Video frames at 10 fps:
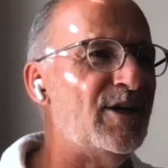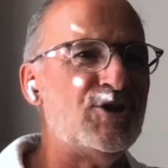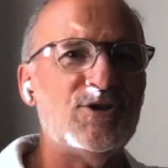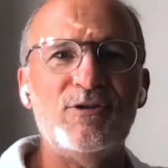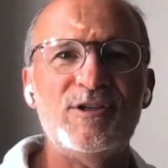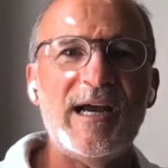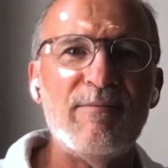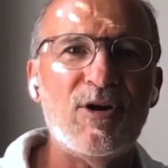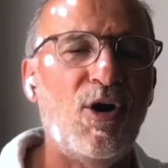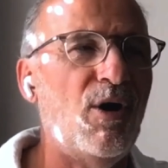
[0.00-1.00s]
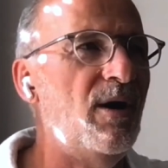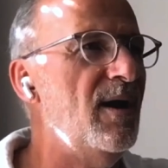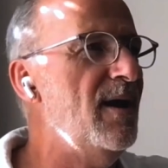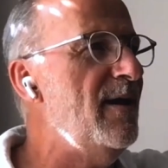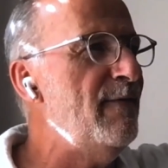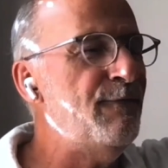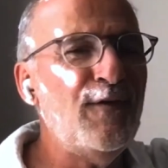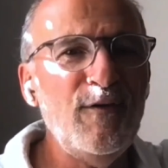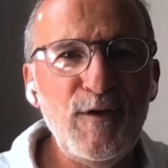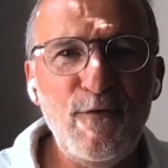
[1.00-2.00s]
I shot the damn car
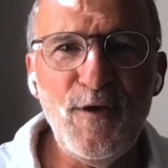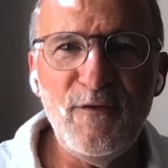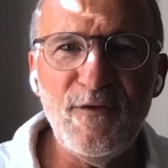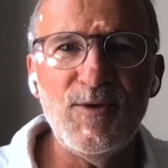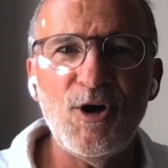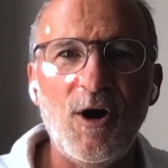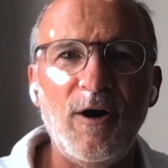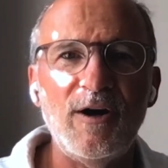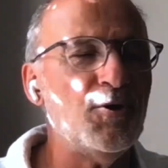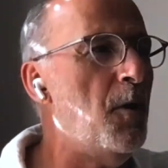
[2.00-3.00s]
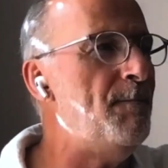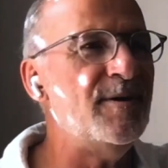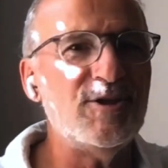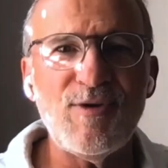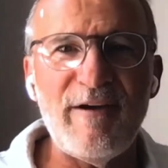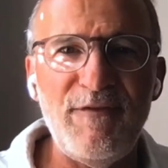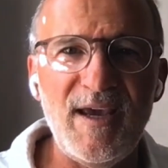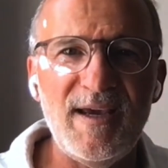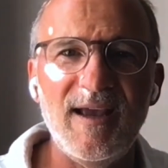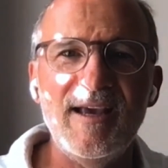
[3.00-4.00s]
50 feet from the cars, open
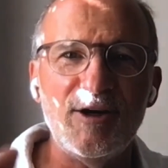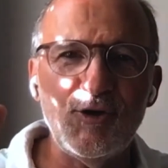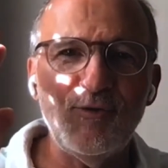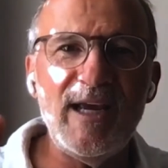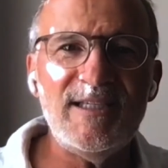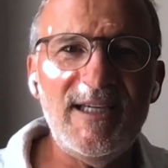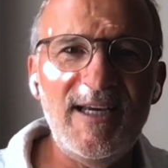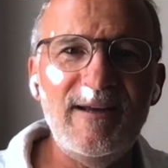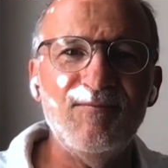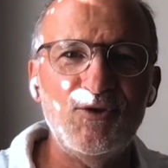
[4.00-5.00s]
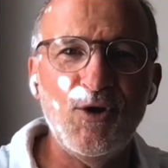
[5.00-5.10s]
traffic, crazy.